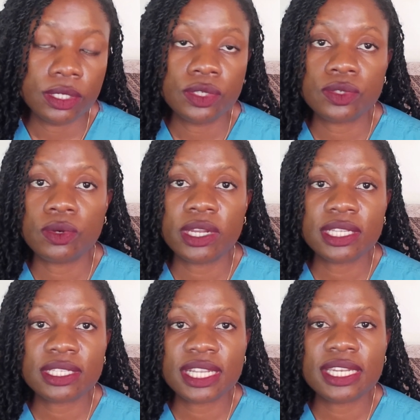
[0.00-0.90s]
So
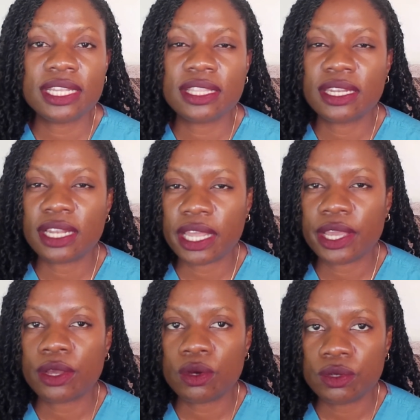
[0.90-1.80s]
understanding the
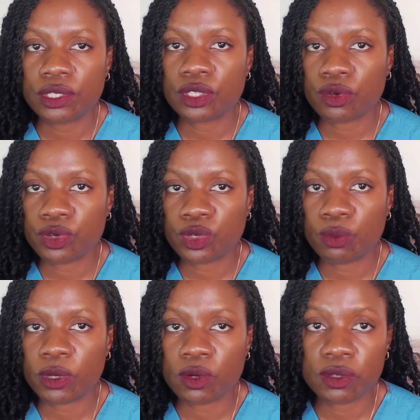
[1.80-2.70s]
underlying cause is crucial
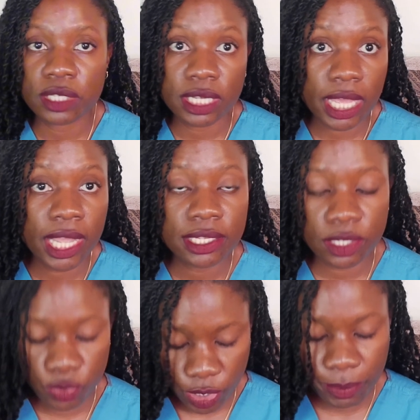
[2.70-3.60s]
because it guides the
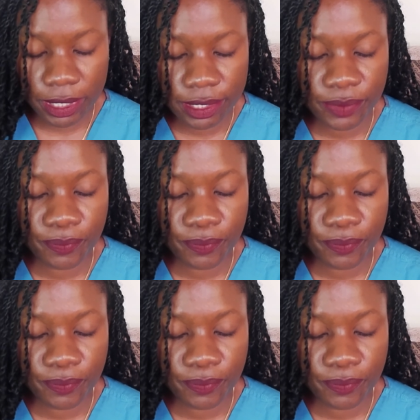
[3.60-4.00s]
treatment.